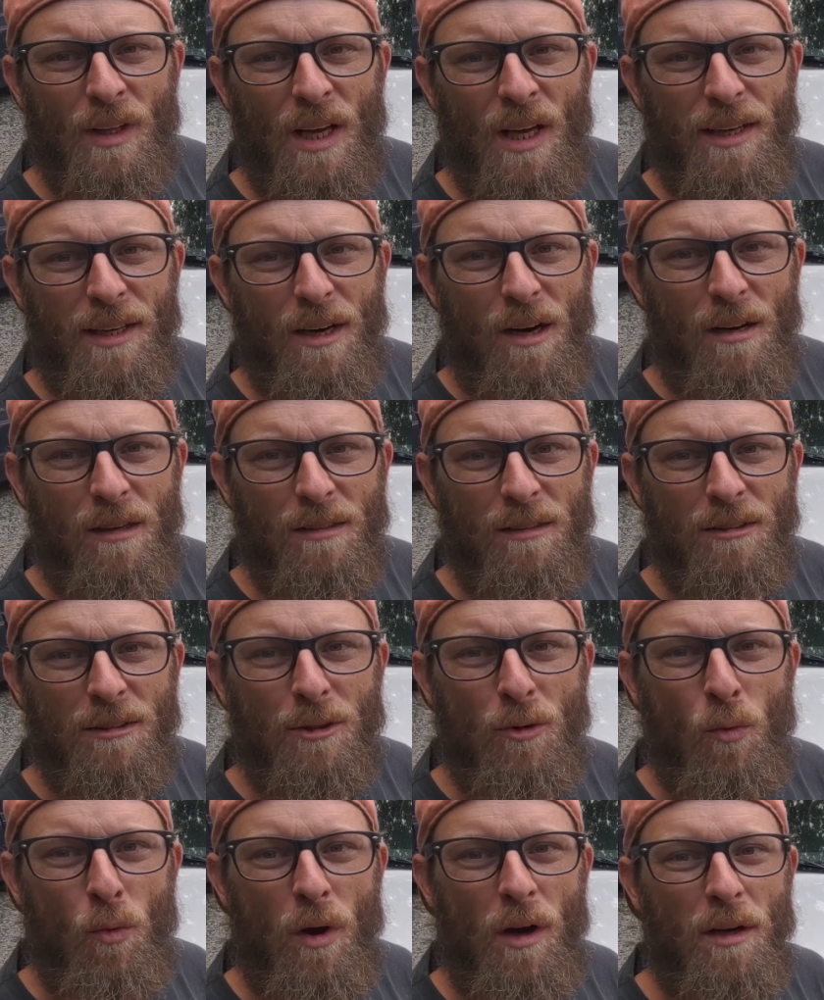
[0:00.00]
Hey y'all,
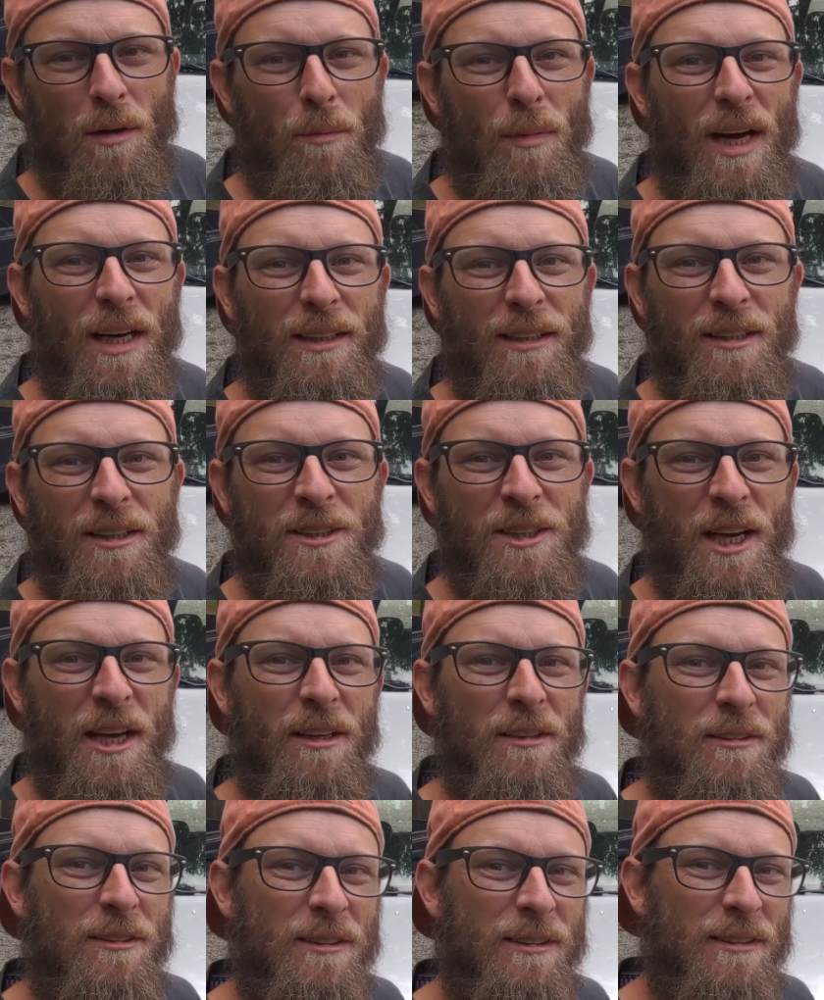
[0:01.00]
welcome back to the
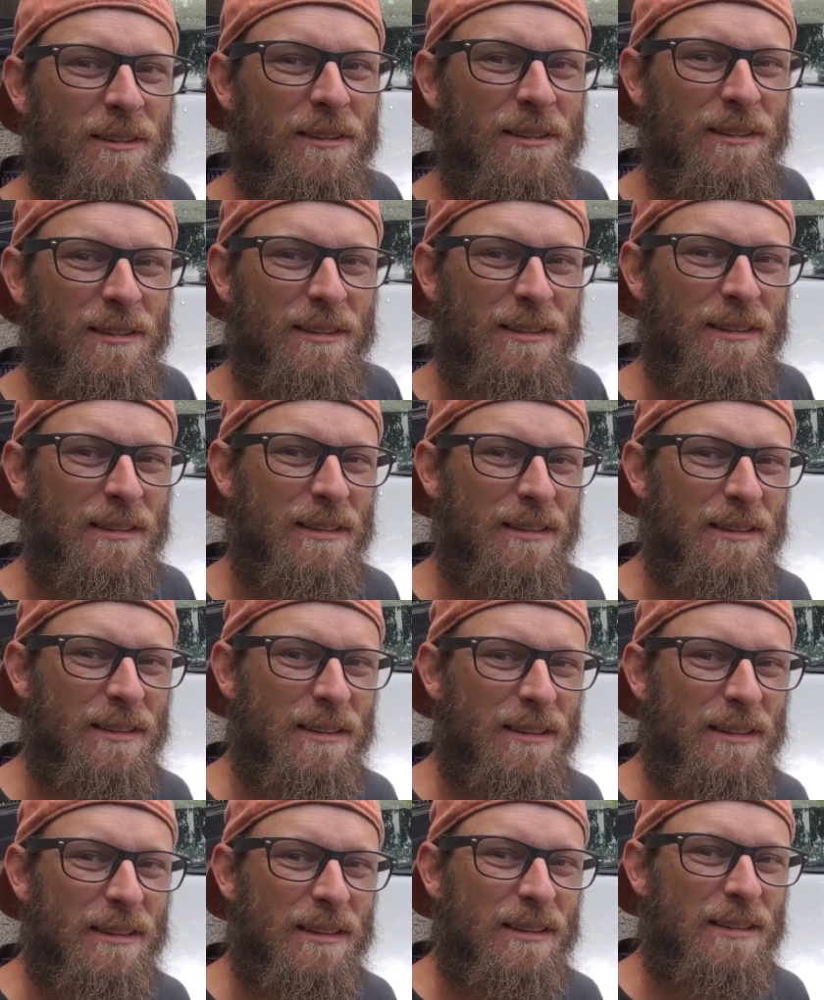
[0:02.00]
channel.
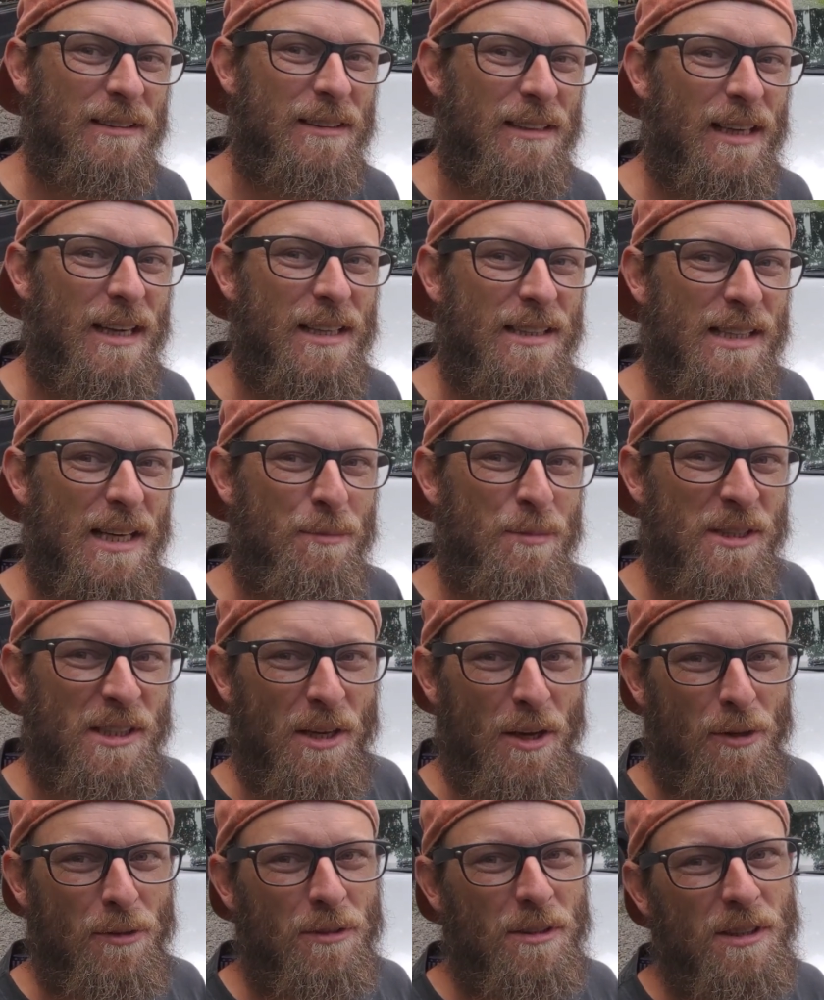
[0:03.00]
Today's
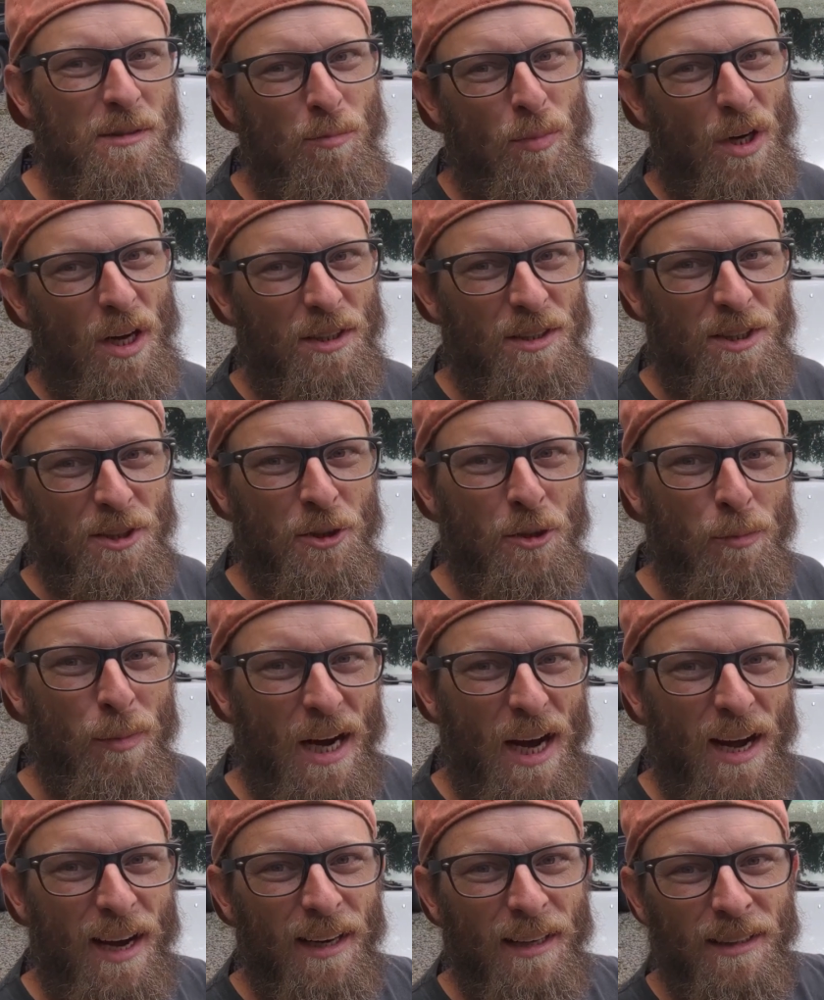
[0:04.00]
episode is brought to you
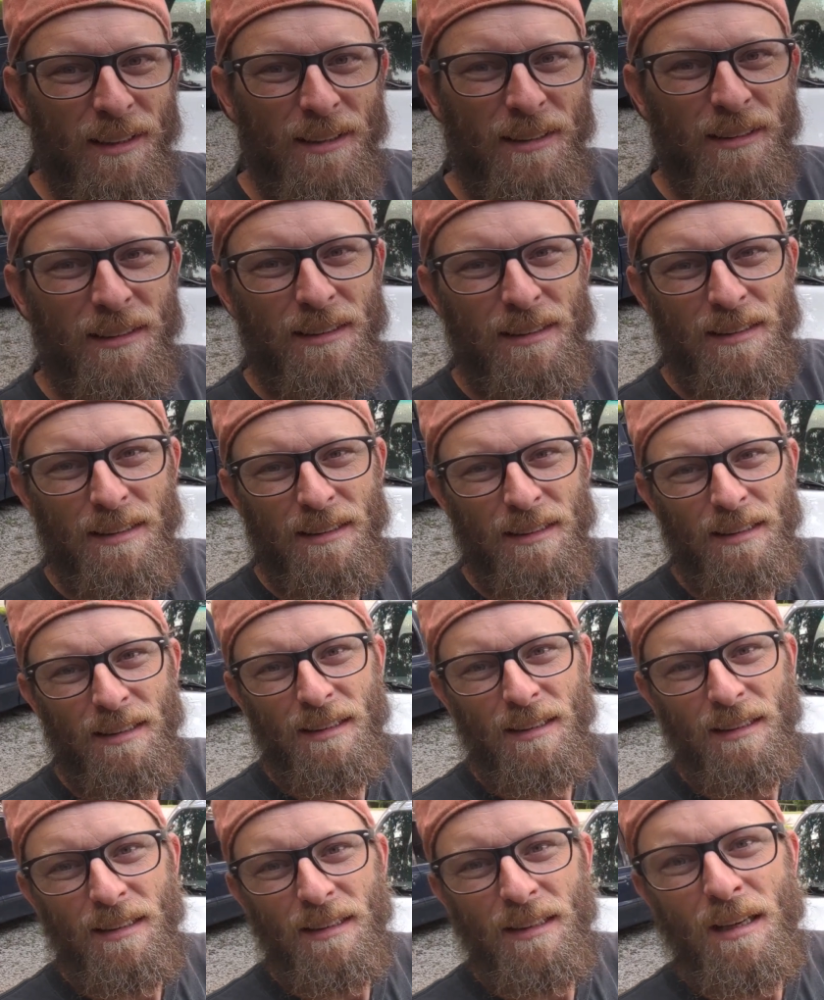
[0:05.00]
by
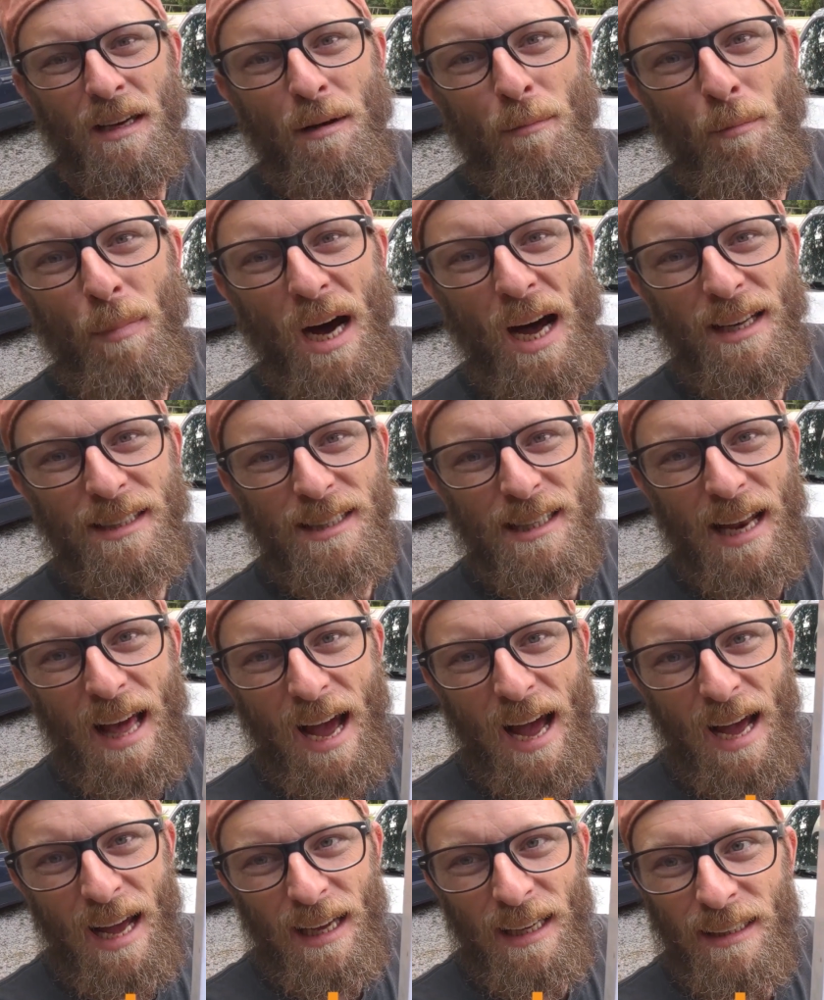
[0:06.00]

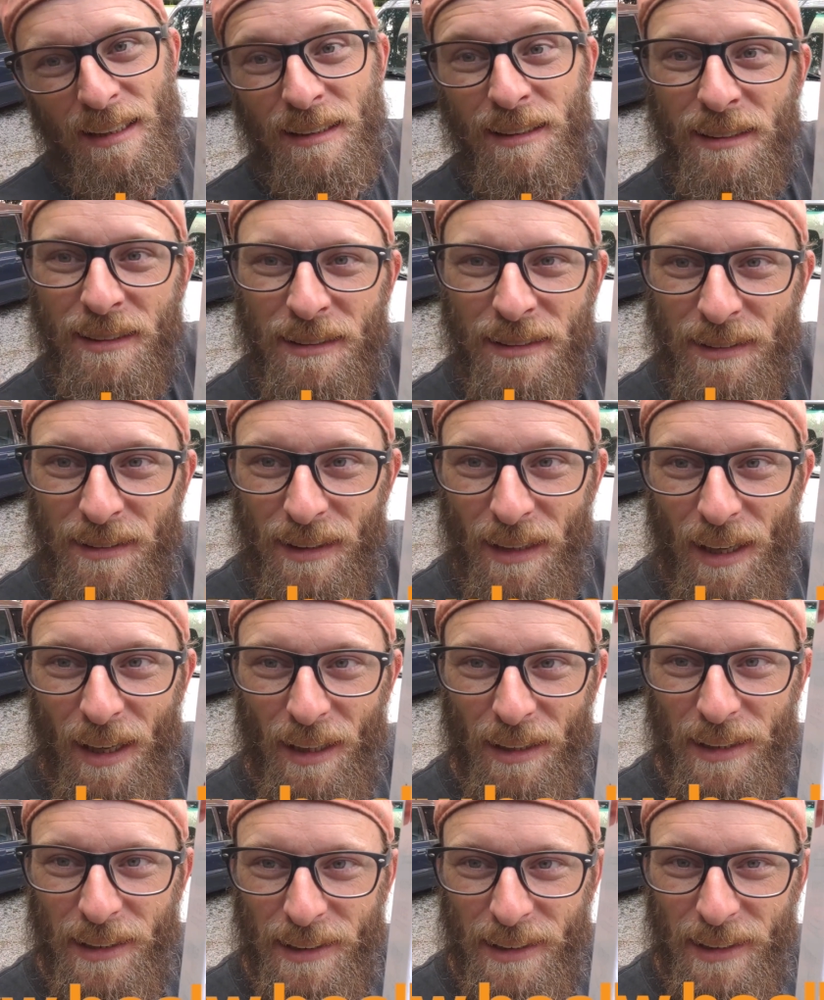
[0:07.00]
Boslla
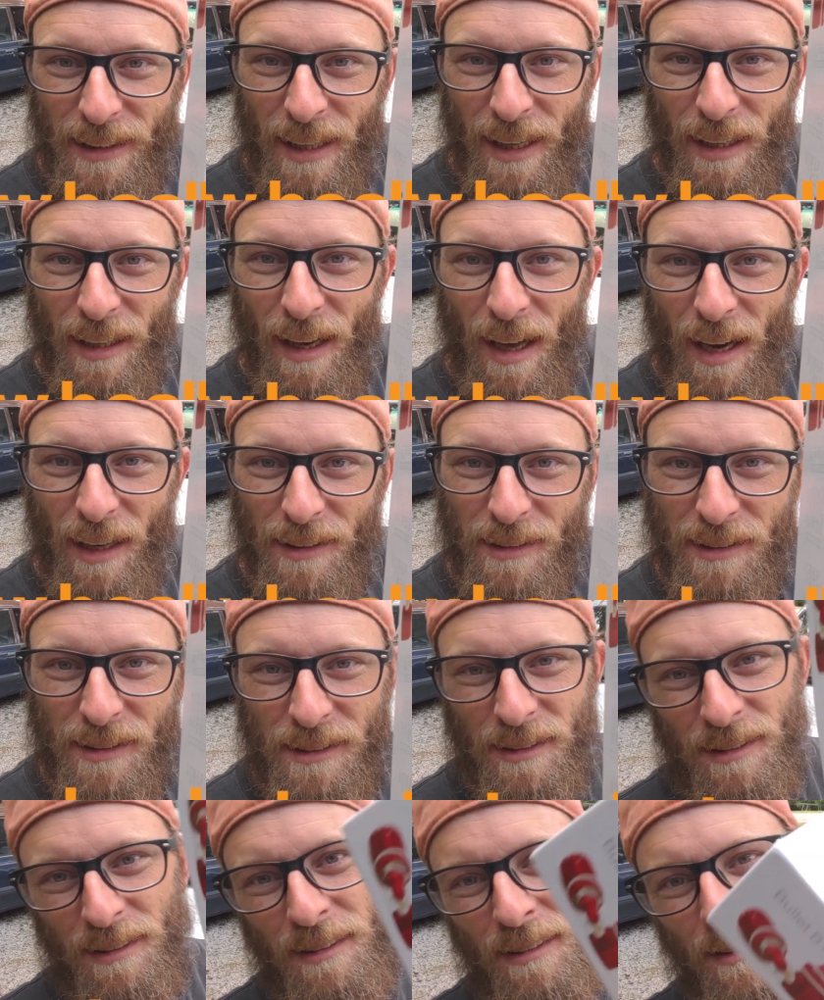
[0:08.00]
LED
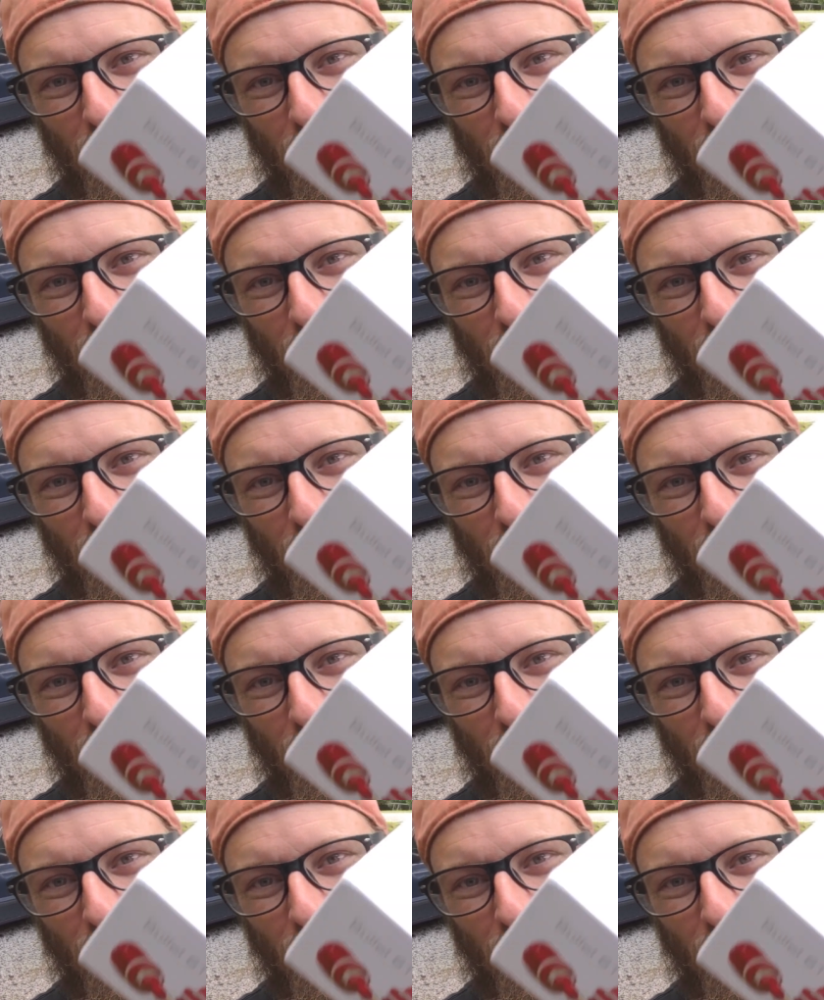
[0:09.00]
Headlights.